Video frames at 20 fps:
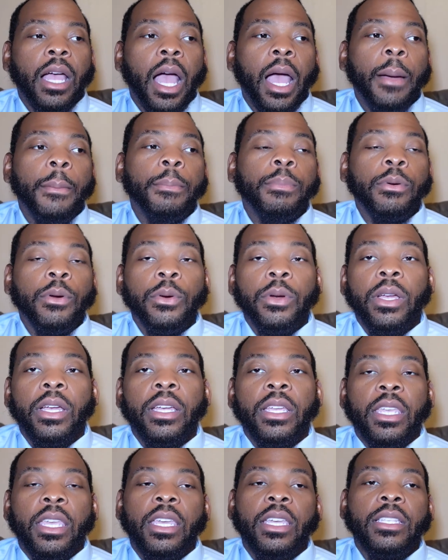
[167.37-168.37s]
I broke
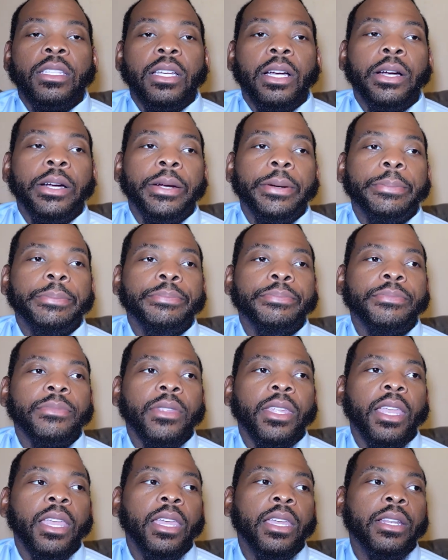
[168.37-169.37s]
a kid's arm.
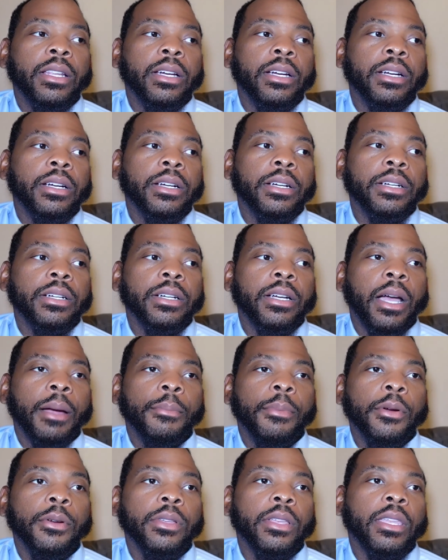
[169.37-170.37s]
And
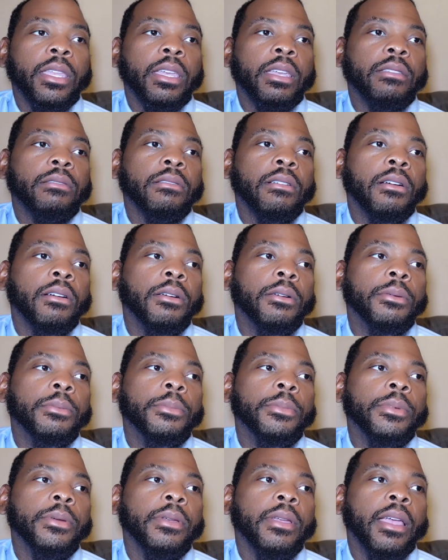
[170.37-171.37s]

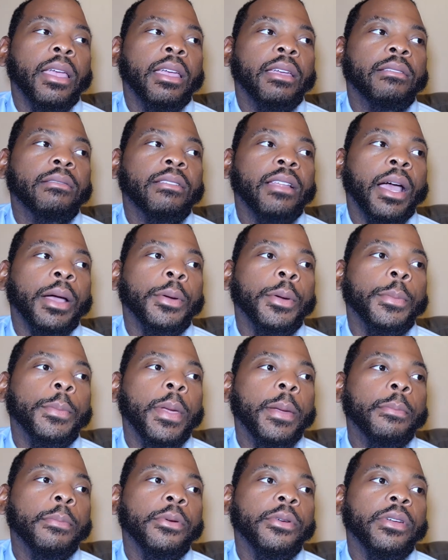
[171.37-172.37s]
I
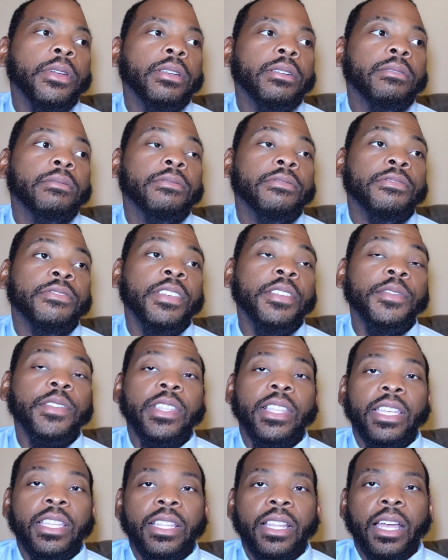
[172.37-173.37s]
remember it
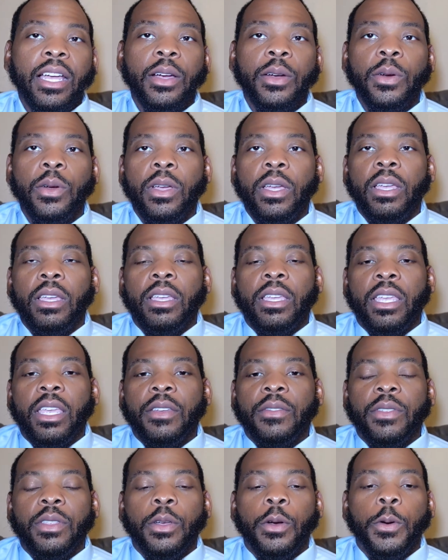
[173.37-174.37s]
vividly now,
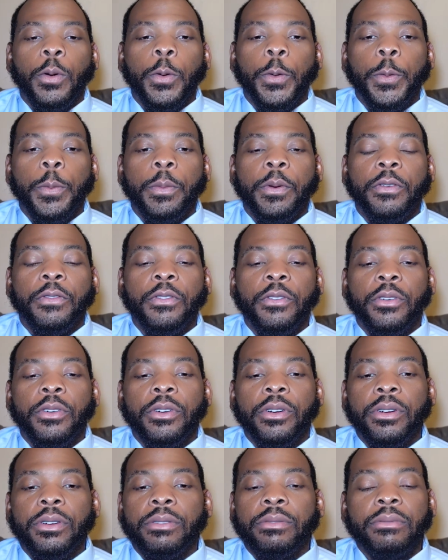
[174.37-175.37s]
even though
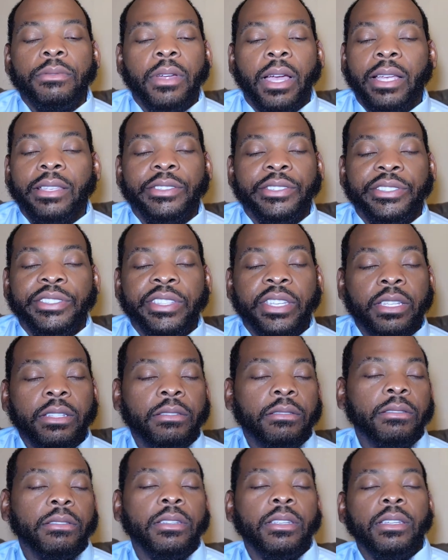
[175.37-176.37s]
before I just
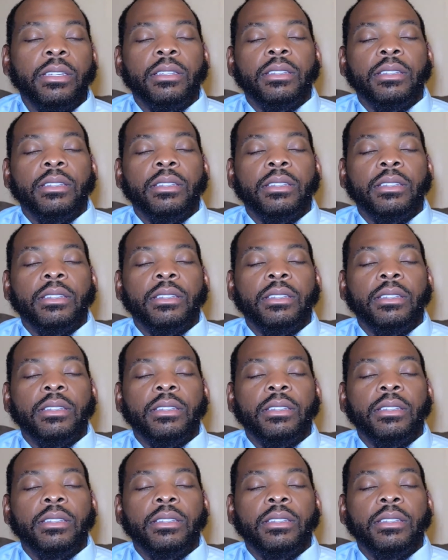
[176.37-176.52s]
didn't.